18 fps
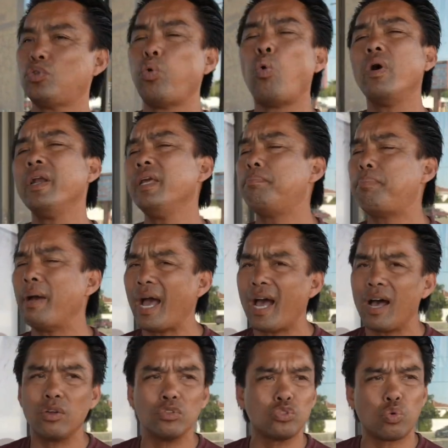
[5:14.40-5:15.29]
twenty
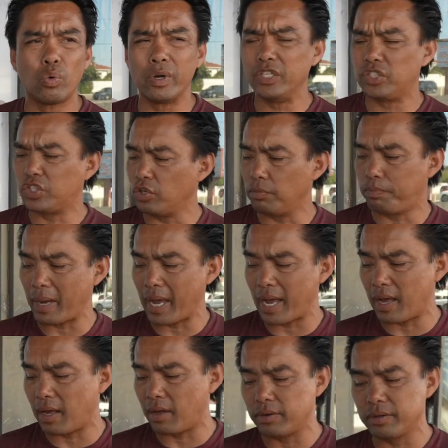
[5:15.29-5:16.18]
pound, twenty-two
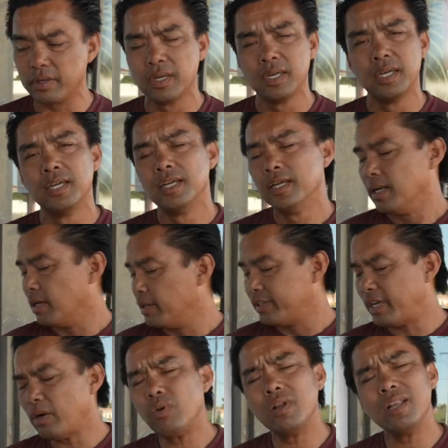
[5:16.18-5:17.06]
pound.
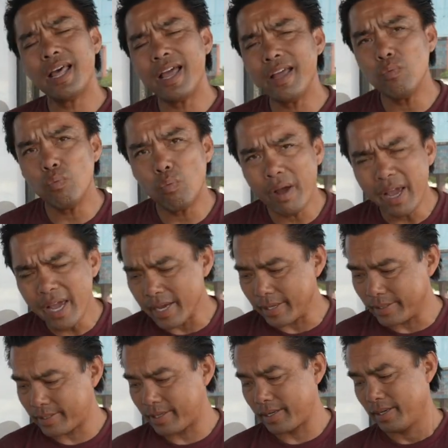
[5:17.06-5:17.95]
They were
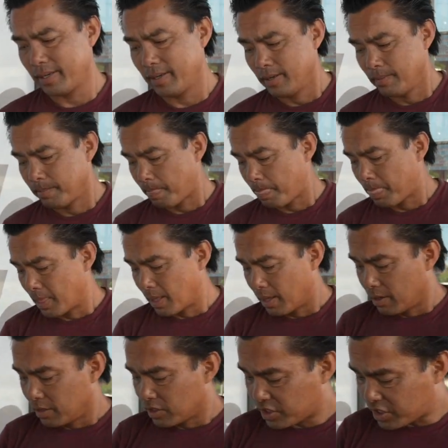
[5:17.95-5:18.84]
lightweight.
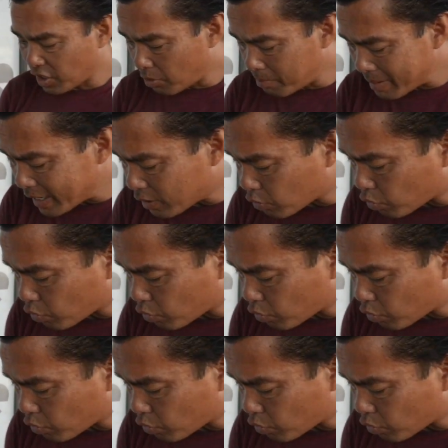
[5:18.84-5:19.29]
Still made